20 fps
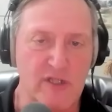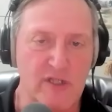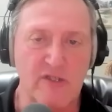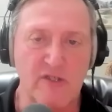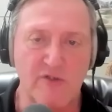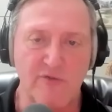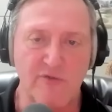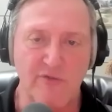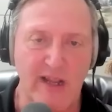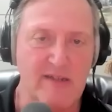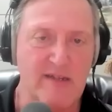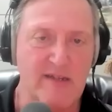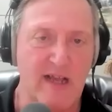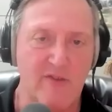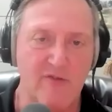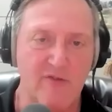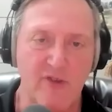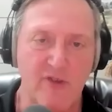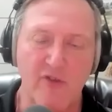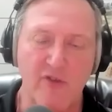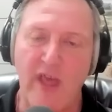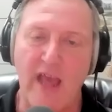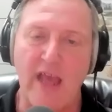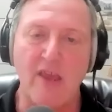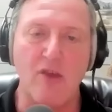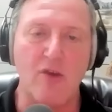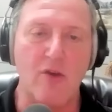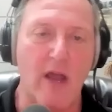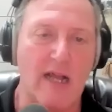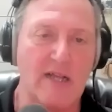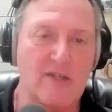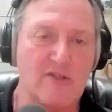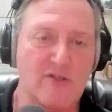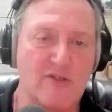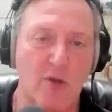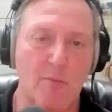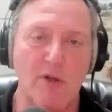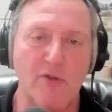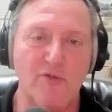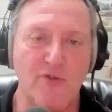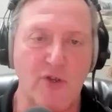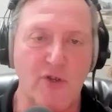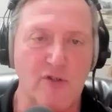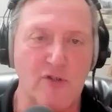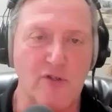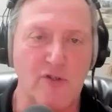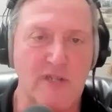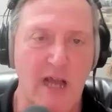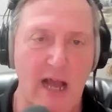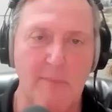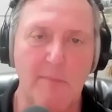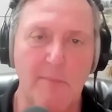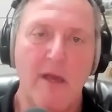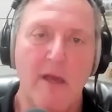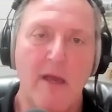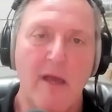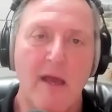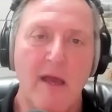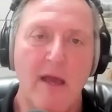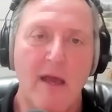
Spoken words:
And this is fantastic. Thank you guys so much for your time.